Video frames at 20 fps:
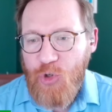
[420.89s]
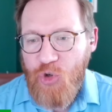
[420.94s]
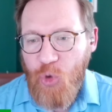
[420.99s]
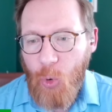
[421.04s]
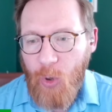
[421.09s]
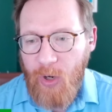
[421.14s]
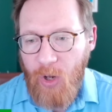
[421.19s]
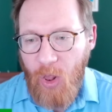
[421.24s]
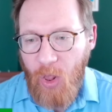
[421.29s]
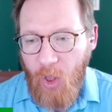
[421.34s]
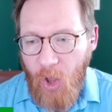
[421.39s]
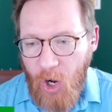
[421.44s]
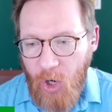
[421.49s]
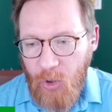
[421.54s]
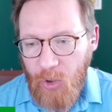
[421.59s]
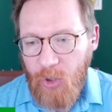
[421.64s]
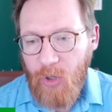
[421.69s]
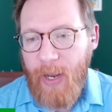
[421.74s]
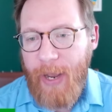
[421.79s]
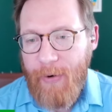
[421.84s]
Jordan
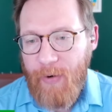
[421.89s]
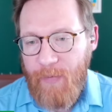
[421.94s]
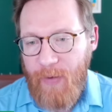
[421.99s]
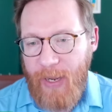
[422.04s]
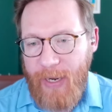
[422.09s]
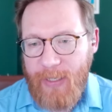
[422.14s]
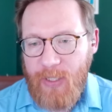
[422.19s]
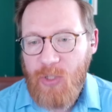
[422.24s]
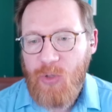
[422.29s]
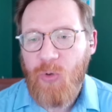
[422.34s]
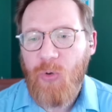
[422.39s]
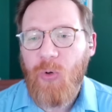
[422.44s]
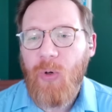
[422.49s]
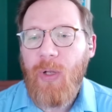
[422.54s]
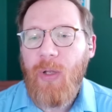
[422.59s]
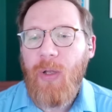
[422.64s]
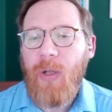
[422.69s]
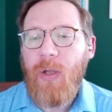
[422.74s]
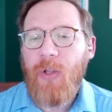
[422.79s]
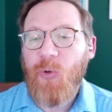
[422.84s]
Lawler out of high school.
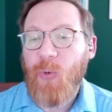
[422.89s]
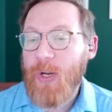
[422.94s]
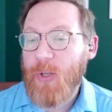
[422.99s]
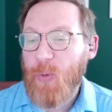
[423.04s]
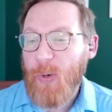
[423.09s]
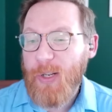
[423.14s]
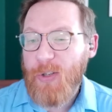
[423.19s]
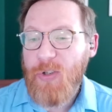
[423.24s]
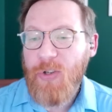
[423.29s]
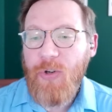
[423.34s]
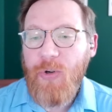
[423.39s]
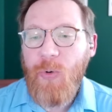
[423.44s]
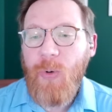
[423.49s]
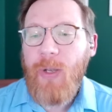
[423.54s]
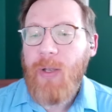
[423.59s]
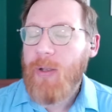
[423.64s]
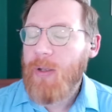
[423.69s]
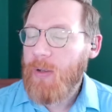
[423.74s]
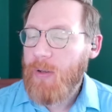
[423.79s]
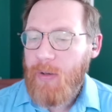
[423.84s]
2022,
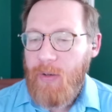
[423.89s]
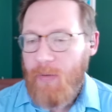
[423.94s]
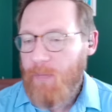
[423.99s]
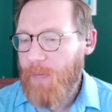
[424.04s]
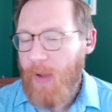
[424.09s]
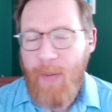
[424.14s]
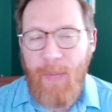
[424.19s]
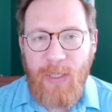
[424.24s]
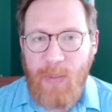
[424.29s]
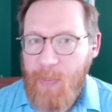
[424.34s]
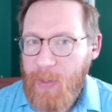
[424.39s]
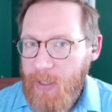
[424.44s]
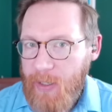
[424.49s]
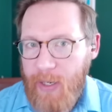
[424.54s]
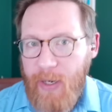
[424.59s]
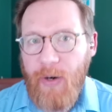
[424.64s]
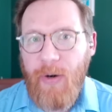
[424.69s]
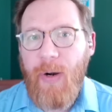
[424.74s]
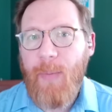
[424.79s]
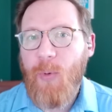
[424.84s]
famous pick
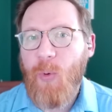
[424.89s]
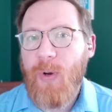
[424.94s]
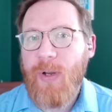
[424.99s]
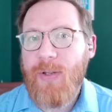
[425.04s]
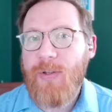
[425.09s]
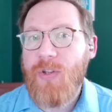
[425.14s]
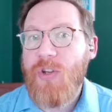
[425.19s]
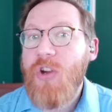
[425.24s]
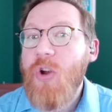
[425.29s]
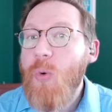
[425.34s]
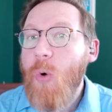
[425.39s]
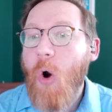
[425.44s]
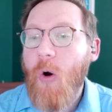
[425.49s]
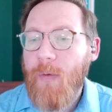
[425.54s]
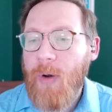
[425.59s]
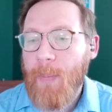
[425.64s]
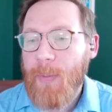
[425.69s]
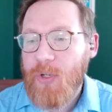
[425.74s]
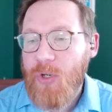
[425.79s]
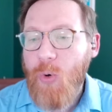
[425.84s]
here, number two
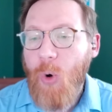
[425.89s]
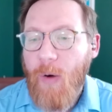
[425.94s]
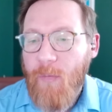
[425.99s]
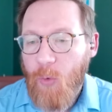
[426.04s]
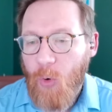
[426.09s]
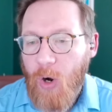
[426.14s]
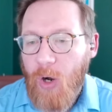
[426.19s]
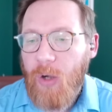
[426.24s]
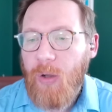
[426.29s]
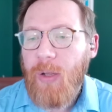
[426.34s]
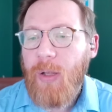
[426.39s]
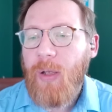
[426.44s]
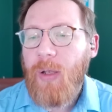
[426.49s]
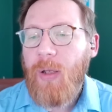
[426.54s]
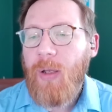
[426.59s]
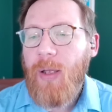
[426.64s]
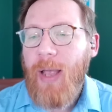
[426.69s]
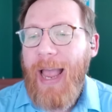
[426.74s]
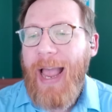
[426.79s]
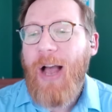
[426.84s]
overall,
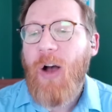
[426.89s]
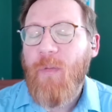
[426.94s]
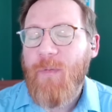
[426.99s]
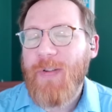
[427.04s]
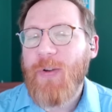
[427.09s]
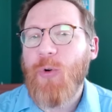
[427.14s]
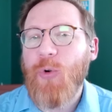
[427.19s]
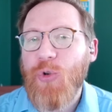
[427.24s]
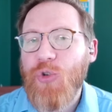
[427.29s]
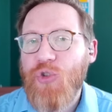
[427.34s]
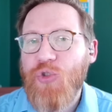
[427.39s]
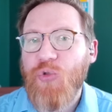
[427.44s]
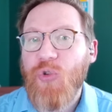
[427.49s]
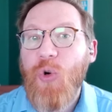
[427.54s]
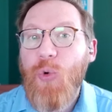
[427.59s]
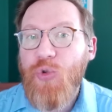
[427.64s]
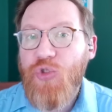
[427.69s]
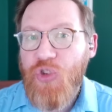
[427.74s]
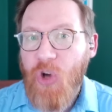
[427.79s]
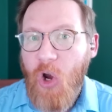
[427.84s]
outfielder
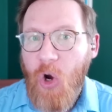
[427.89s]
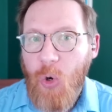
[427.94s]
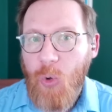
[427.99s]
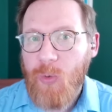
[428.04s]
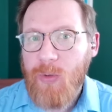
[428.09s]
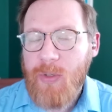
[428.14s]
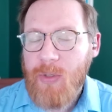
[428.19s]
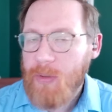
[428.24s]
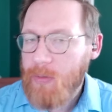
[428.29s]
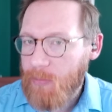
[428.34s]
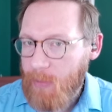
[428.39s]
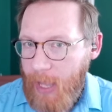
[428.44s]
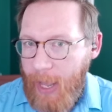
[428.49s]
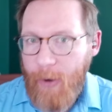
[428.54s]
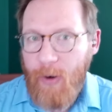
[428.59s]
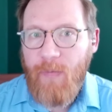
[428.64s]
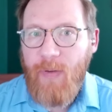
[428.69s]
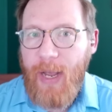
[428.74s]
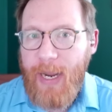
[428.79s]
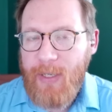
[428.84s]
Drew Jones
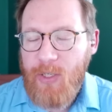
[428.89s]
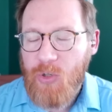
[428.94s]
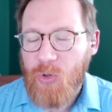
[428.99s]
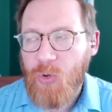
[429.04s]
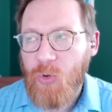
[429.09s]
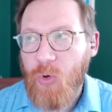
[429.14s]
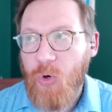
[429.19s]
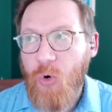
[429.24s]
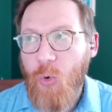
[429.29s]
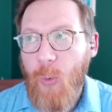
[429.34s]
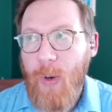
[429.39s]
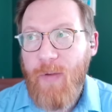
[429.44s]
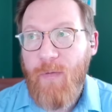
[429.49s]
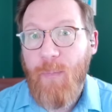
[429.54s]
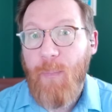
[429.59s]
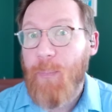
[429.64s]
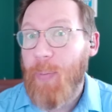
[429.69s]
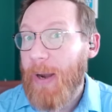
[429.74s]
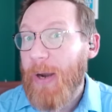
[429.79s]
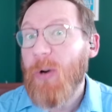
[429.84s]
out of high school, who
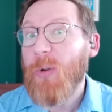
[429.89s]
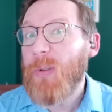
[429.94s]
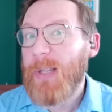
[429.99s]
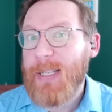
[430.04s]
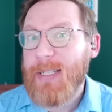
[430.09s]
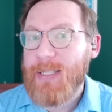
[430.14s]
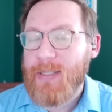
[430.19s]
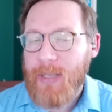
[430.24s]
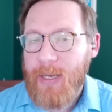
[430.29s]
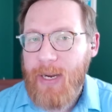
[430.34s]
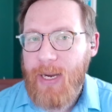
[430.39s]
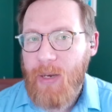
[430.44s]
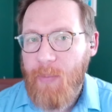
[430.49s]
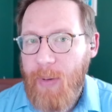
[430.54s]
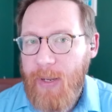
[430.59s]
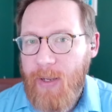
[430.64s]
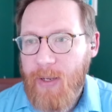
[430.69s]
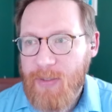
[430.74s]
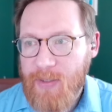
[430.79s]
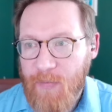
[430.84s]
we've barely seen
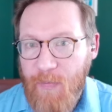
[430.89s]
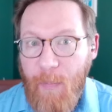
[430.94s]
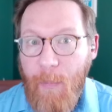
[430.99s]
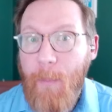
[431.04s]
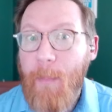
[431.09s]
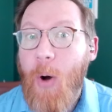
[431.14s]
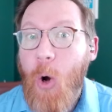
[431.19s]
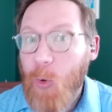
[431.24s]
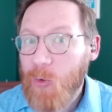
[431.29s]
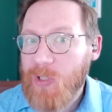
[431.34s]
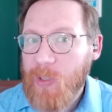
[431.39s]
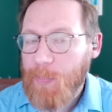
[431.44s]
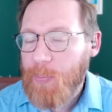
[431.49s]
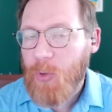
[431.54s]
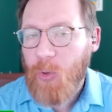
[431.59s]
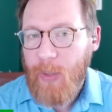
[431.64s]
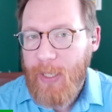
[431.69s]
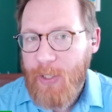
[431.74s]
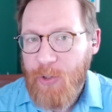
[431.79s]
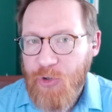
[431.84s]
because of
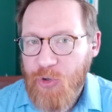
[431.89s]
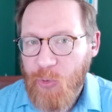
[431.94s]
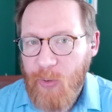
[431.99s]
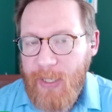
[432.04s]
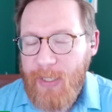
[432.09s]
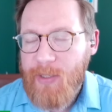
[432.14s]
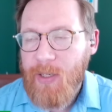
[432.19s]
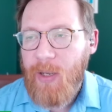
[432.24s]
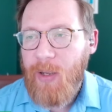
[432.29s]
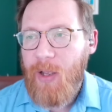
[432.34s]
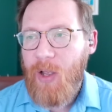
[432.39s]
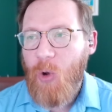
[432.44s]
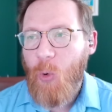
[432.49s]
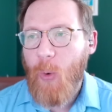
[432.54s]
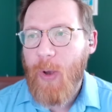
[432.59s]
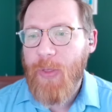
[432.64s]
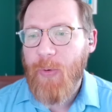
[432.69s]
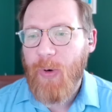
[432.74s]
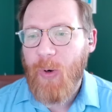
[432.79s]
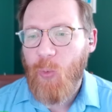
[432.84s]
multiple injuries,
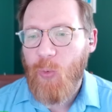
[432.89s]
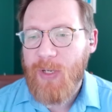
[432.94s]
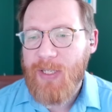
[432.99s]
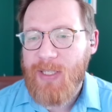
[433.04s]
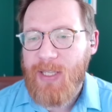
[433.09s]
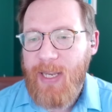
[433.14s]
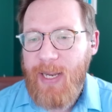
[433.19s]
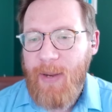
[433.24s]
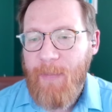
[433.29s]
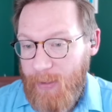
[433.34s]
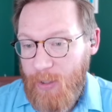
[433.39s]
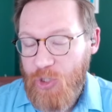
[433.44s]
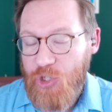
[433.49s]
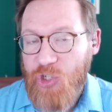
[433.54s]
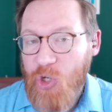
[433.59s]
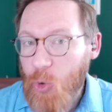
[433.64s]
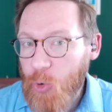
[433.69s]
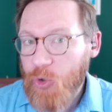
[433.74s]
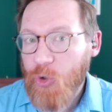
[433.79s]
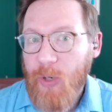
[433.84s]
whether it was the
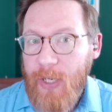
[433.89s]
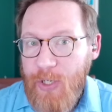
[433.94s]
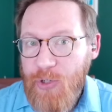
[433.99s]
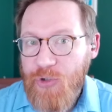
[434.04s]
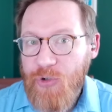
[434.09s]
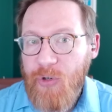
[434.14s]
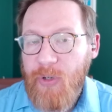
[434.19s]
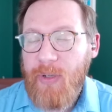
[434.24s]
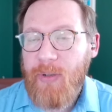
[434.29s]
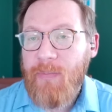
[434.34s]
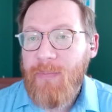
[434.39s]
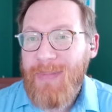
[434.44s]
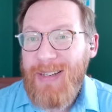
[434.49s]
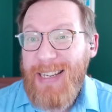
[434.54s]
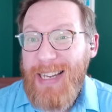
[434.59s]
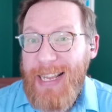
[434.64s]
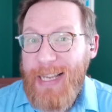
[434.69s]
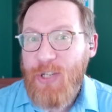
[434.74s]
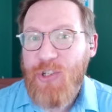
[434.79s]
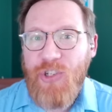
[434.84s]
shoulder
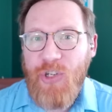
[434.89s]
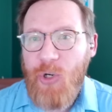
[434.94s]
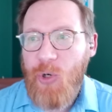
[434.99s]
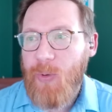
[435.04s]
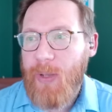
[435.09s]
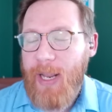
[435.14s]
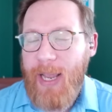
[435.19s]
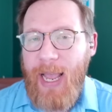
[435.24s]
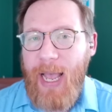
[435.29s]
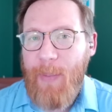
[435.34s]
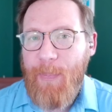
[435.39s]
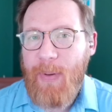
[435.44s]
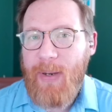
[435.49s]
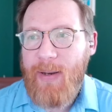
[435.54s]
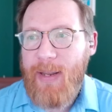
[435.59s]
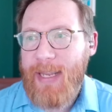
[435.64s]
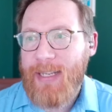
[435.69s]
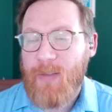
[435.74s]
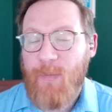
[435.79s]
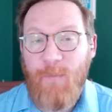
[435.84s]
issue that happened
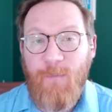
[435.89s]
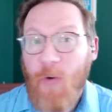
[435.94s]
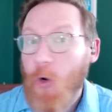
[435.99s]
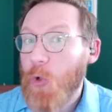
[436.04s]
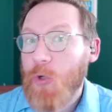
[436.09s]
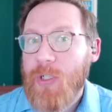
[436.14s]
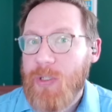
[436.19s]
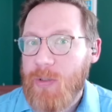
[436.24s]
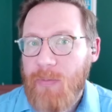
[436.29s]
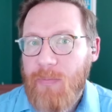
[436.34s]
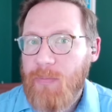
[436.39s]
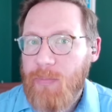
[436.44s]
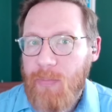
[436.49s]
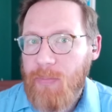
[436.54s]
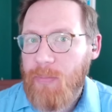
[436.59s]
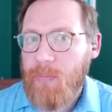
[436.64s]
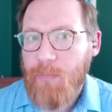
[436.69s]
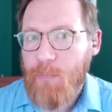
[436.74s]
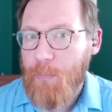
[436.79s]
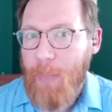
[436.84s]
his first
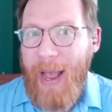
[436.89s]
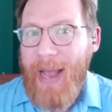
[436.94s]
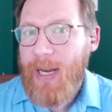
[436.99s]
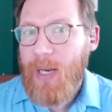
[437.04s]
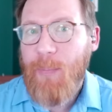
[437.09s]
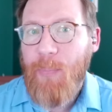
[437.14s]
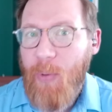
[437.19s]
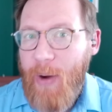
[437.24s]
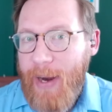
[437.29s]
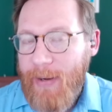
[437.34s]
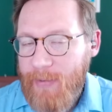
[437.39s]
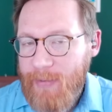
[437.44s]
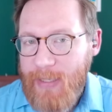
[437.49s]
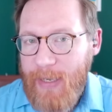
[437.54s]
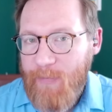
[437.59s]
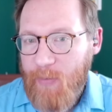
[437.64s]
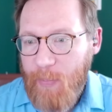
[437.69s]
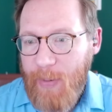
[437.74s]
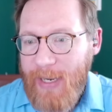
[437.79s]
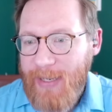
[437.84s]
batting practice
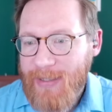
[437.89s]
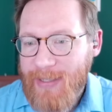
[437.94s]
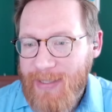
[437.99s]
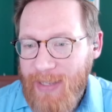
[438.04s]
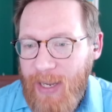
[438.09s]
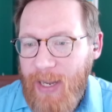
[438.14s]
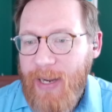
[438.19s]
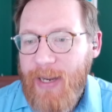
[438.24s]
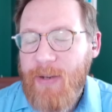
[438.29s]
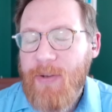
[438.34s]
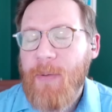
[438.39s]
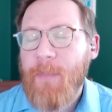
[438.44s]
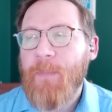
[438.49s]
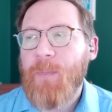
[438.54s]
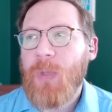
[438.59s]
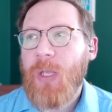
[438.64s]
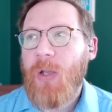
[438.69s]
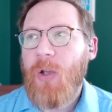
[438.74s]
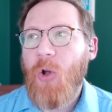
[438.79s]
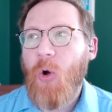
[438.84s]
after being signed,
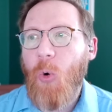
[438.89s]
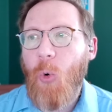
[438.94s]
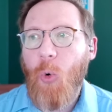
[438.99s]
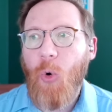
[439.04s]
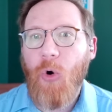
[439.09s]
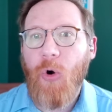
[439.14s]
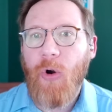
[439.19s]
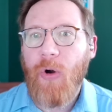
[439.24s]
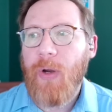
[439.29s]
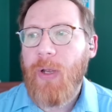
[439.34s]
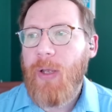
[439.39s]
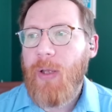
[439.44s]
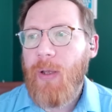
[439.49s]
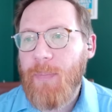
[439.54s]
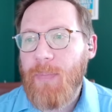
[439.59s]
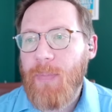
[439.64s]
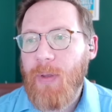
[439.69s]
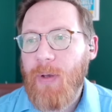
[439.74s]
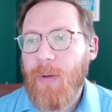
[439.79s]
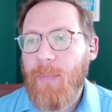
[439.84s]
or
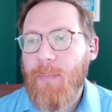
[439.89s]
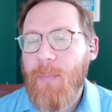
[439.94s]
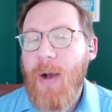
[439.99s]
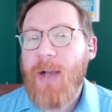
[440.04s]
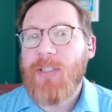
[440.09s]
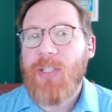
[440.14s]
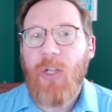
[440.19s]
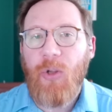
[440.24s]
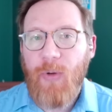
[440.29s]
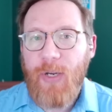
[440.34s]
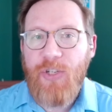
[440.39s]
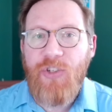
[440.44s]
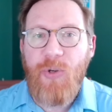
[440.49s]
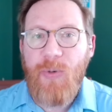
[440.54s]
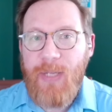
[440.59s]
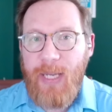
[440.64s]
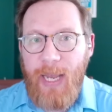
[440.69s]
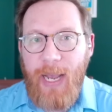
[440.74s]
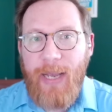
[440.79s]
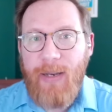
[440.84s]
the muscular
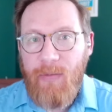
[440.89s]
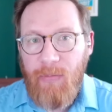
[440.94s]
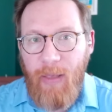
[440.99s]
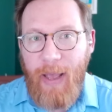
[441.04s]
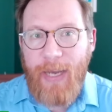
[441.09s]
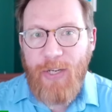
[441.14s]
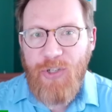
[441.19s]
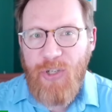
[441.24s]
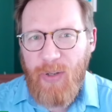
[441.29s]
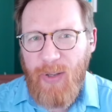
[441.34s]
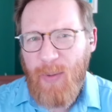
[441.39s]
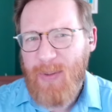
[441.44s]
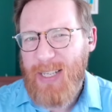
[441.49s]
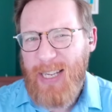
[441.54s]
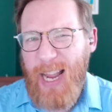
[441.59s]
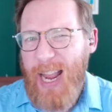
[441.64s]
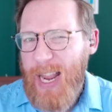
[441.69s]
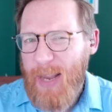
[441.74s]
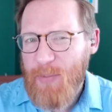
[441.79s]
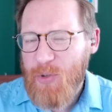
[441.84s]
issues he had last year. I think it was like
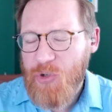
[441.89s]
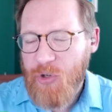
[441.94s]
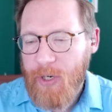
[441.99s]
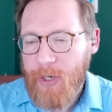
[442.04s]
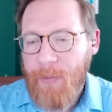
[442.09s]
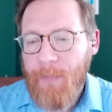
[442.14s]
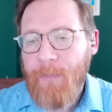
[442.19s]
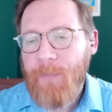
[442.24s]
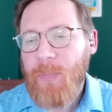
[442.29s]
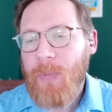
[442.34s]
a hamstring.